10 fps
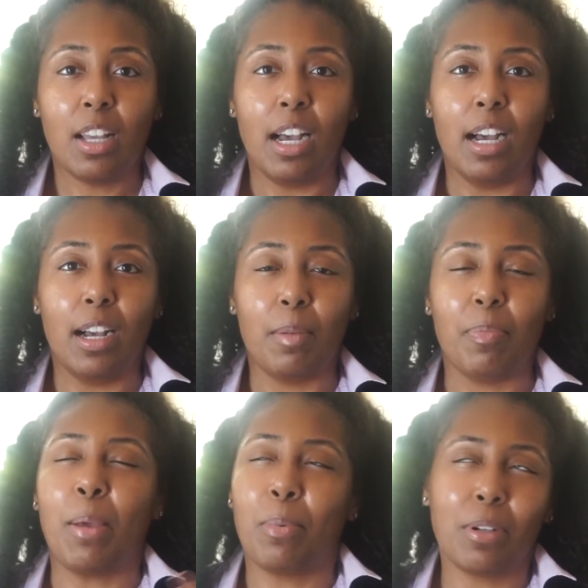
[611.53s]

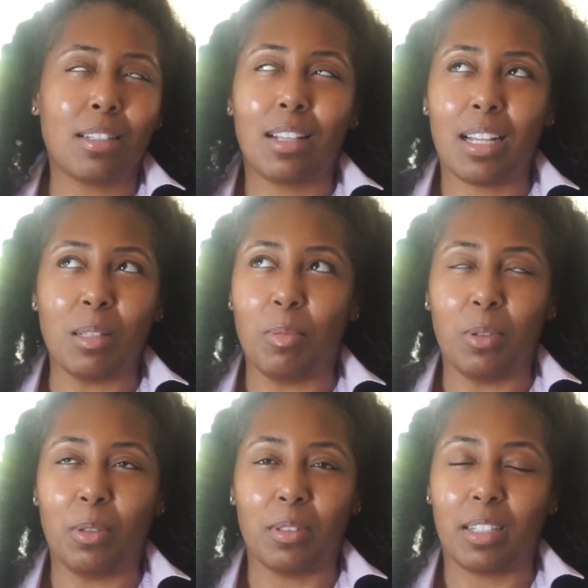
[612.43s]
and pretty
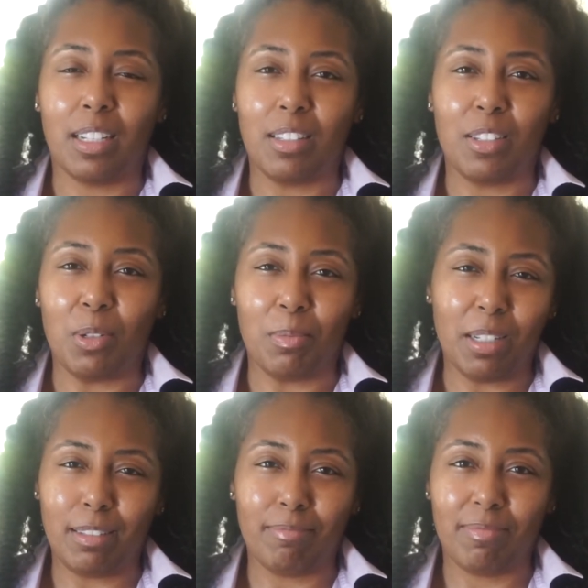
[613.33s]
sizable can still
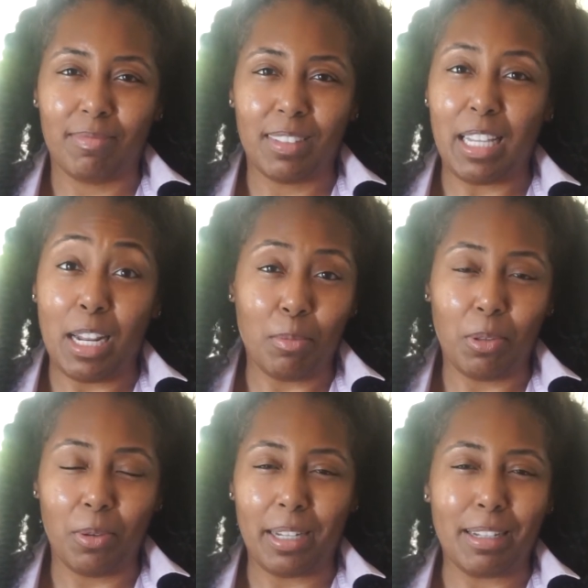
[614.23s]
mean 10
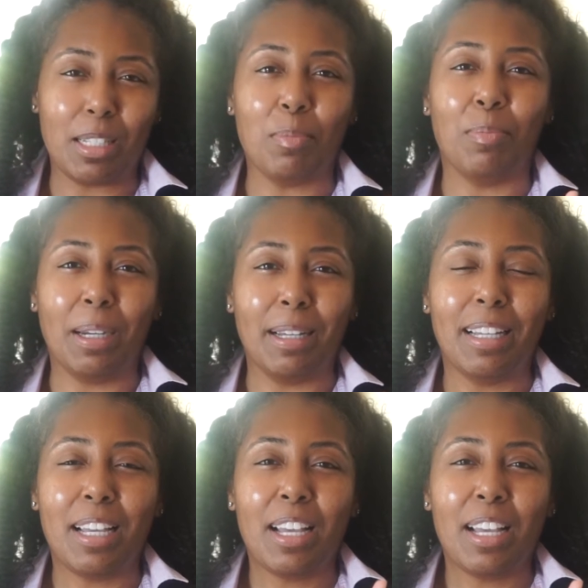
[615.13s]
employees, but